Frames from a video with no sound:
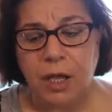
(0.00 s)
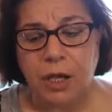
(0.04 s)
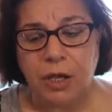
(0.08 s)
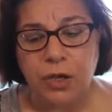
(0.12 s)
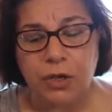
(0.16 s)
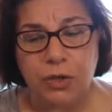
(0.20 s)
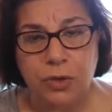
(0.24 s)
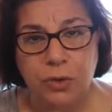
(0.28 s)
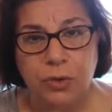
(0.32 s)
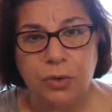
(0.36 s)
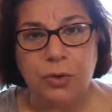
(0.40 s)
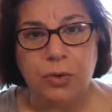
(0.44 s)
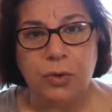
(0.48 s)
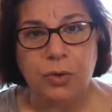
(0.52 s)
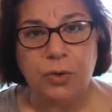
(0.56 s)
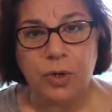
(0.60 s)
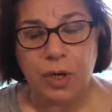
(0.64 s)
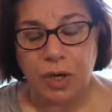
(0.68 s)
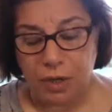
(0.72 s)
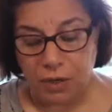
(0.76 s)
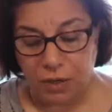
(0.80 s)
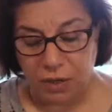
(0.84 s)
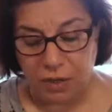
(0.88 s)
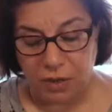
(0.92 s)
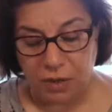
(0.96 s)
you
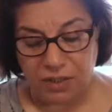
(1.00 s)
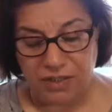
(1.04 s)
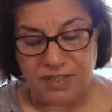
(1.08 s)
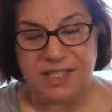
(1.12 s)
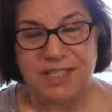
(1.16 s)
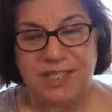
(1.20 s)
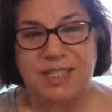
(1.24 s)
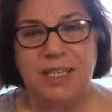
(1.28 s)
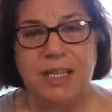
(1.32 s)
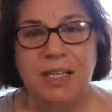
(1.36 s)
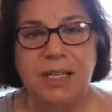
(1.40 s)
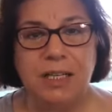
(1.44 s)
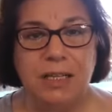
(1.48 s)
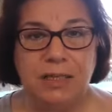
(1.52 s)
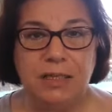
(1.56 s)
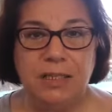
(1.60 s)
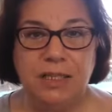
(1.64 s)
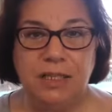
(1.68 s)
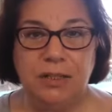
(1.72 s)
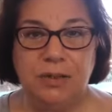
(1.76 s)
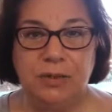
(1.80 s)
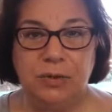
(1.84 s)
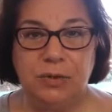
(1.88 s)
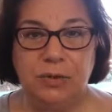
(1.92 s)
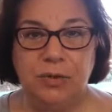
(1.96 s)
uh, still
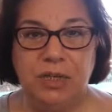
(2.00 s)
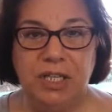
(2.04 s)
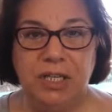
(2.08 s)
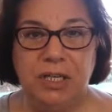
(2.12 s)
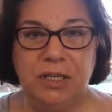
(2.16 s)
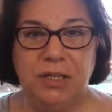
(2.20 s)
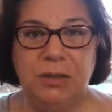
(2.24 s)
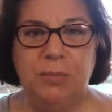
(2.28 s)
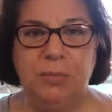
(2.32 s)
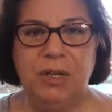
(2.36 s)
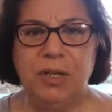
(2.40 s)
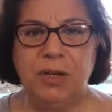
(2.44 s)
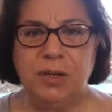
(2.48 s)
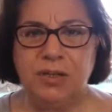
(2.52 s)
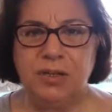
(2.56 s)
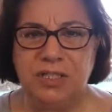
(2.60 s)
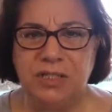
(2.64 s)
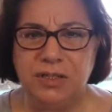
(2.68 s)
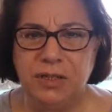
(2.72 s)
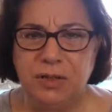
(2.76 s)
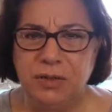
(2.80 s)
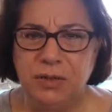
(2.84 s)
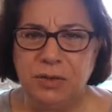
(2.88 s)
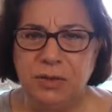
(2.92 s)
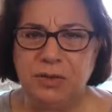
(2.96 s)
need to heal
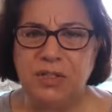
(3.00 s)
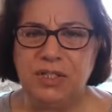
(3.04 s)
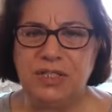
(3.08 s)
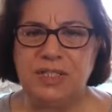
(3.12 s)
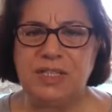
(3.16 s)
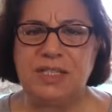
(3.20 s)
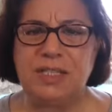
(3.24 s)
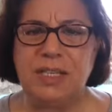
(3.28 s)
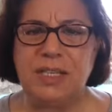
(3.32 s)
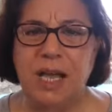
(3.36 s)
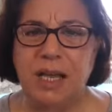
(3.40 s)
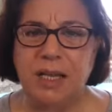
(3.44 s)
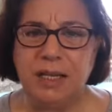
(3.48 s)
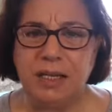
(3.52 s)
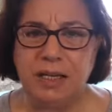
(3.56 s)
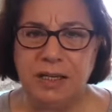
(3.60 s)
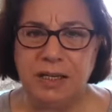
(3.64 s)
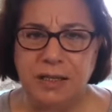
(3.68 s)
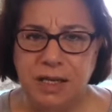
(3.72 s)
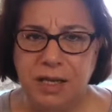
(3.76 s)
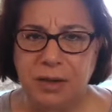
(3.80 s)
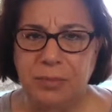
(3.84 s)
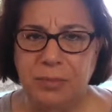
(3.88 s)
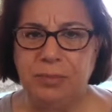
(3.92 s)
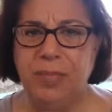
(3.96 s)
because you know the cycle
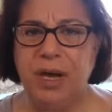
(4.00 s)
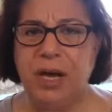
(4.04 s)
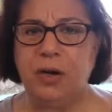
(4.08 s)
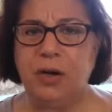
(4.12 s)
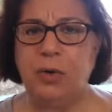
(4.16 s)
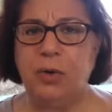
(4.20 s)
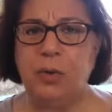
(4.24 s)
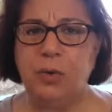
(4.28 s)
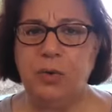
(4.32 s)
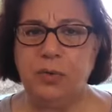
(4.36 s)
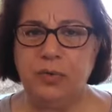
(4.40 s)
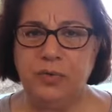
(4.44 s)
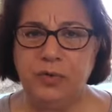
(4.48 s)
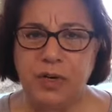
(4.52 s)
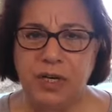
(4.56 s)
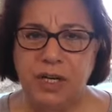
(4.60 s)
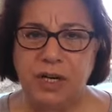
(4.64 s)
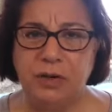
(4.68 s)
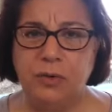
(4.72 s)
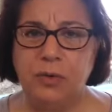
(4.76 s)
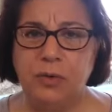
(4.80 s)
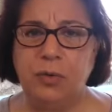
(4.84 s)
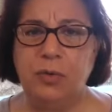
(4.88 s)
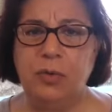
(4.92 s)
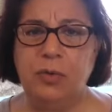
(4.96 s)
come back over
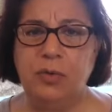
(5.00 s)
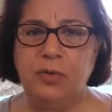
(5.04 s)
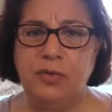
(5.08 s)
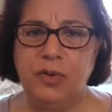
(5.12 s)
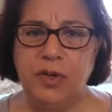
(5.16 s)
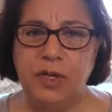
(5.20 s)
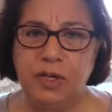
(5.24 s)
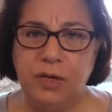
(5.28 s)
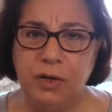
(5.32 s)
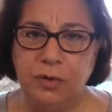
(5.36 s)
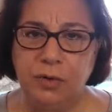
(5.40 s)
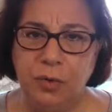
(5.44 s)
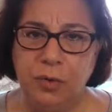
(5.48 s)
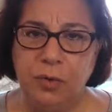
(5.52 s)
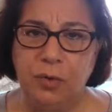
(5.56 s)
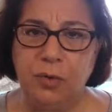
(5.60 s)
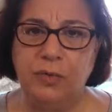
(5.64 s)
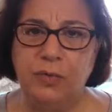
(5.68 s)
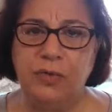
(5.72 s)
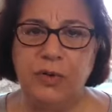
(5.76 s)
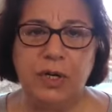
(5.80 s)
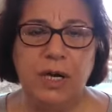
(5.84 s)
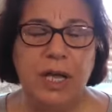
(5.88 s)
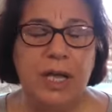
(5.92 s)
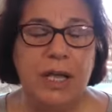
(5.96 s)
and over and
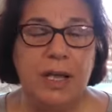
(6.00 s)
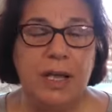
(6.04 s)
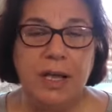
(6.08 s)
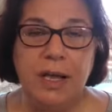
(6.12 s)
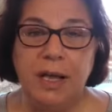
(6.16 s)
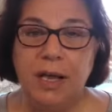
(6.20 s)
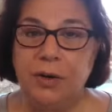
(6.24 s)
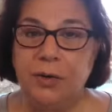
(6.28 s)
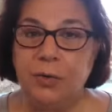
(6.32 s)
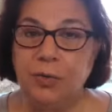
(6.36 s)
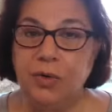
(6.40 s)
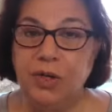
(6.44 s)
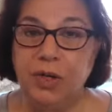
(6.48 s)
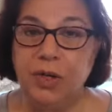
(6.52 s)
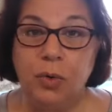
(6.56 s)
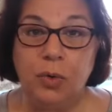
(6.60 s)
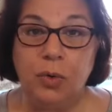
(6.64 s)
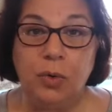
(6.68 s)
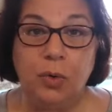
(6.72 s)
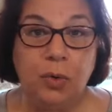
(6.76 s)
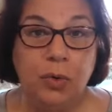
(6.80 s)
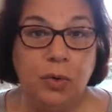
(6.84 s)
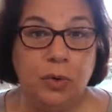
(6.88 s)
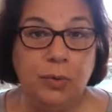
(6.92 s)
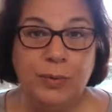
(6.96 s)
over and we
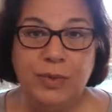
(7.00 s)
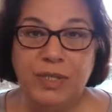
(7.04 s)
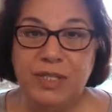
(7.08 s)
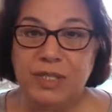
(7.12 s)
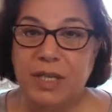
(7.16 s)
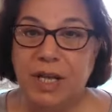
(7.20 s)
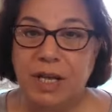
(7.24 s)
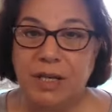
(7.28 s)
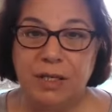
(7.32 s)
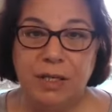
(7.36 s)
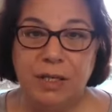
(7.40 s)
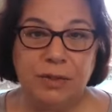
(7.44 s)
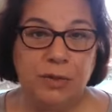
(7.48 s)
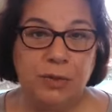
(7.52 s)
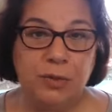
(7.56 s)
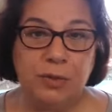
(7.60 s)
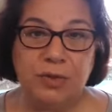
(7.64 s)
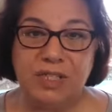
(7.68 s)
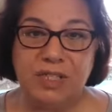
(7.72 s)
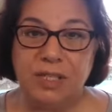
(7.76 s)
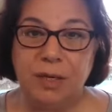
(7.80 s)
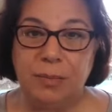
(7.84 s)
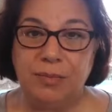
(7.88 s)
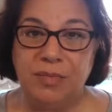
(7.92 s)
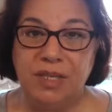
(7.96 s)
always gonna do
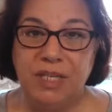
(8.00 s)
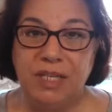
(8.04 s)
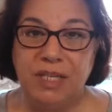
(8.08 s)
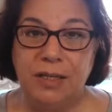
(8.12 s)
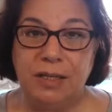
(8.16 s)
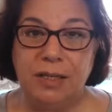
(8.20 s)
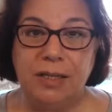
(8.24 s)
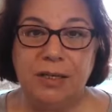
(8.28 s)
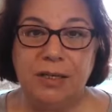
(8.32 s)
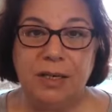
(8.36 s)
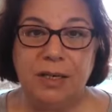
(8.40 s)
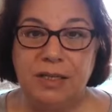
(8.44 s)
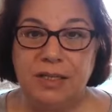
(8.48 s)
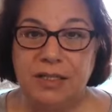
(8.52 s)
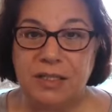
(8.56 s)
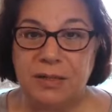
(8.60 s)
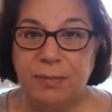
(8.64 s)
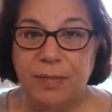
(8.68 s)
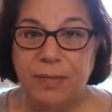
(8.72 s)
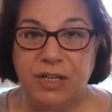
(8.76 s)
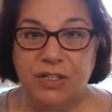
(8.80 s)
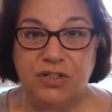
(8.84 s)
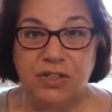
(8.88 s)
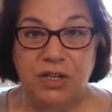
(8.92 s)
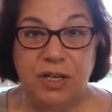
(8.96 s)
some healing as
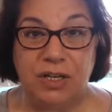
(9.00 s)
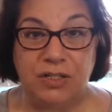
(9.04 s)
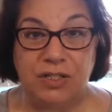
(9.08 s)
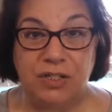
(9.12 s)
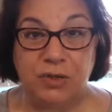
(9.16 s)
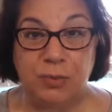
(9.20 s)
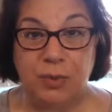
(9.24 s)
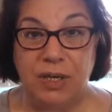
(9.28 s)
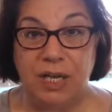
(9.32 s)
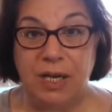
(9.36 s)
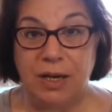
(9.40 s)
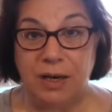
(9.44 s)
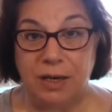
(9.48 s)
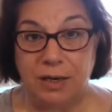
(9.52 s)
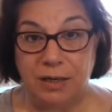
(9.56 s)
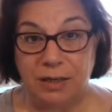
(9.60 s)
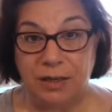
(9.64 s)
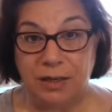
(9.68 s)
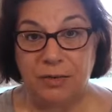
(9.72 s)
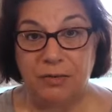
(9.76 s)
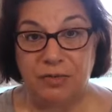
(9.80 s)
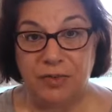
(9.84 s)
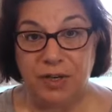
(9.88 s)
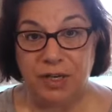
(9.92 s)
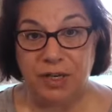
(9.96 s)
much as we are
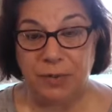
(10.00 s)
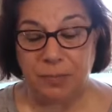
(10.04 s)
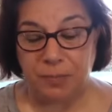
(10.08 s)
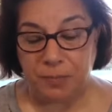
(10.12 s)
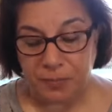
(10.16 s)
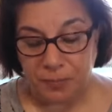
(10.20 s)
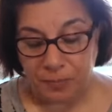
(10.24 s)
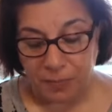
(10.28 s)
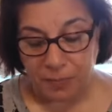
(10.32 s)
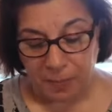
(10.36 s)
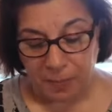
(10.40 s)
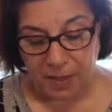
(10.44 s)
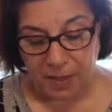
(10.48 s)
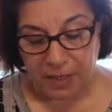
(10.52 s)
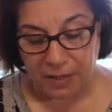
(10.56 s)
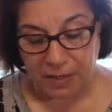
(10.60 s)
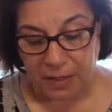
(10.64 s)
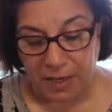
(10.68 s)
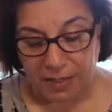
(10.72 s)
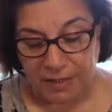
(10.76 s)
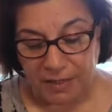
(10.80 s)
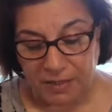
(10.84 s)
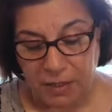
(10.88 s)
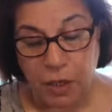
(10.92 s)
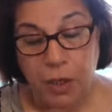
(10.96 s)
living
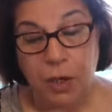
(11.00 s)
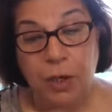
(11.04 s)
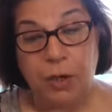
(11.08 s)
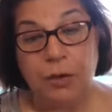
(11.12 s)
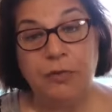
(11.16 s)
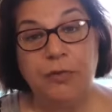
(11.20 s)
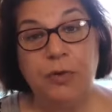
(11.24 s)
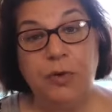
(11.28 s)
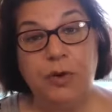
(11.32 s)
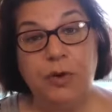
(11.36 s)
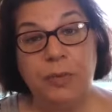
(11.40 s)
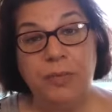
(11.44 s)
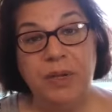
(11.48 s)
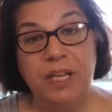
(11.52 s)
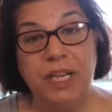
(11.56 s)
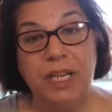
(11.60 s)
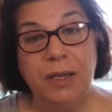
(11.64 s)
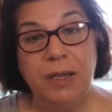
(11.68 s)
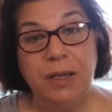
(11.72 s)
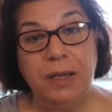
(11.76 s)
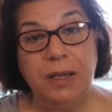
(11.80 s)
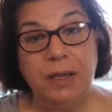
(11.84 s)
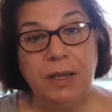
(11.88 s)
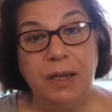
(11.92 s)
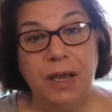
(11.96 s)
right for
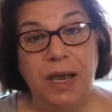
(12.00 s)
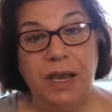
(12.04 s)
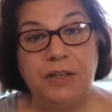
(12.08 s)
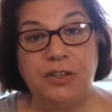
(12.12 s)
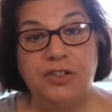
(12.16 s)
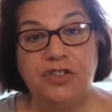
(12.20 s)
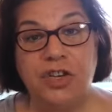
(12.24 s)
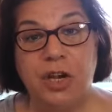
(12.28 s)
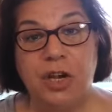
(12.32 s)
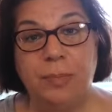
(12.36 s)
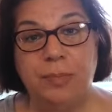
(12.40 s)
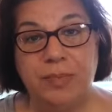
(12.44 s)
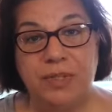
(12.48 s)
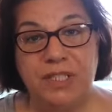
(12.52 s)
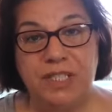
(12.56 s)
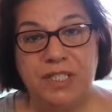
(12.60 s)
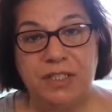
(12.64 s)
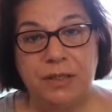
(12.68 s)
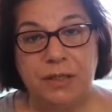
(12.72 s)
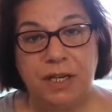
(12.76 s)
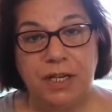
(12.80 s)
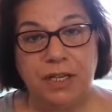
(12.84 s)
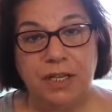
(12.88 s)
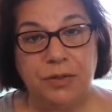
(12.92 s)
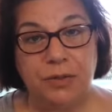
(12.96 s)
me i jump
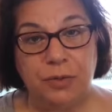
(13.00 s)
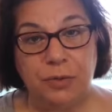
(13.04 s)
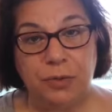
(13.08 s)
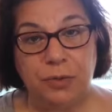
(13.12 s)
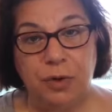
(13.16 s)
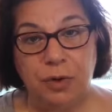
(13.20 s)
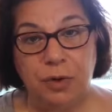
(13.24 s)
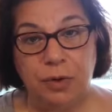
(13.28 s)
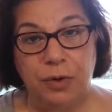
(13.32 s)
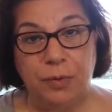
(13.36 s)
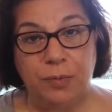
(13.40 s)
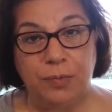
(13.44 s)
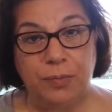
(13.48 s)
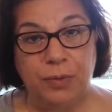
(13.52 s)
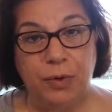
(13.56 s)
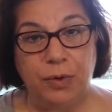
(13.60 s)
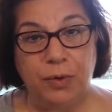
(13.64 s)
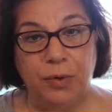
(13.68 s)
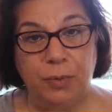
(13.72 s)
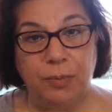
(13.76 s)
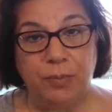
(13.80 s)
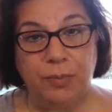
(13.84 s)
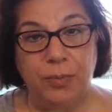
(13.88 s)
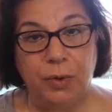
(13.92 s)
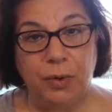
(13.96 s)
straight to
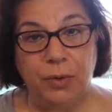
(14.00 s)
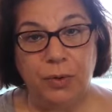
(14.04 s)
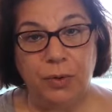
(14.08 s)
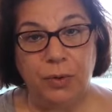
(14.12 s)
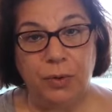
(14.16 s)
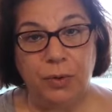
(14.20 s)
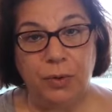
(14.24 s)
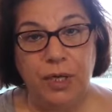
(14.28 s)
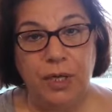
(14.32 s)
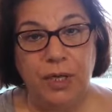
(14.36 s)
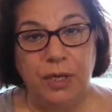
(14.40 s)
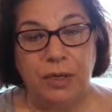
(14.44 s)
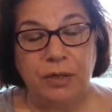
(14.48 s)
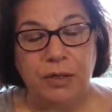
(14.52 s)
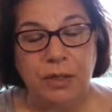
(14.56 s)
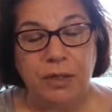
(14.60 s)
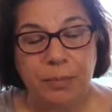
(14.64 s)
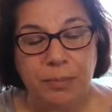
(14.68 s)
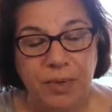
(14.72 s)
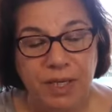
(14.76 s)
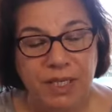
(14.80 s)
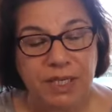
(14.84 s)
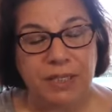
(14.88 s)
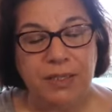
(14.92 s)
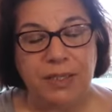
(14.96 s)
ho'oponopono the
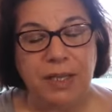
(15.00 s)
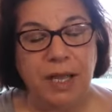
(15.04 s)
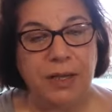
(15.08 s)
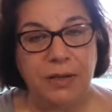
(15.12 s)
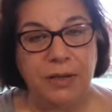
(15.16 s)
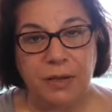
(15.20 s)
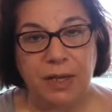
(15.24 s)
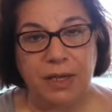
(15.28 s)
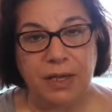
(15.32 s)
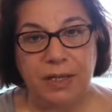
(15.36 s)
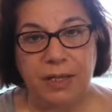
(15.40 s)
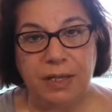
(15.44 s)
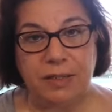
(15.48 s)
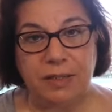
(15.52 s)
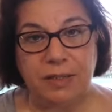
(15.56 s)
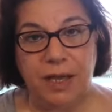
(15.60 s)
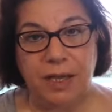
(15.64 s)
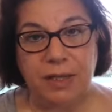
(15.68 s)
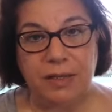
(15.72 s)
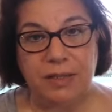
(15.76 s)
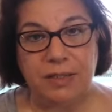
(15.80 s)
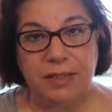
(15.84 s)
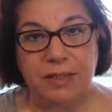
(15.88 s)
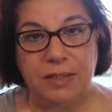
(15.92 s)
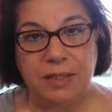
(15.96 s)
minute I
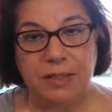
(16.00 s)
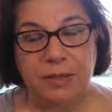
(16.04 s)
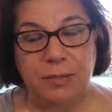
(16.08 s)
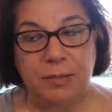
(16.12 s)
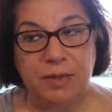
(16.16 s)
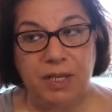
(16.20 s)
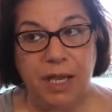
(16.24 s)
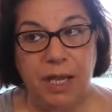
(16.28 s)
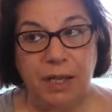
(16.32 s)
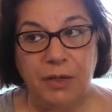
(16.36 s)
recognized in me.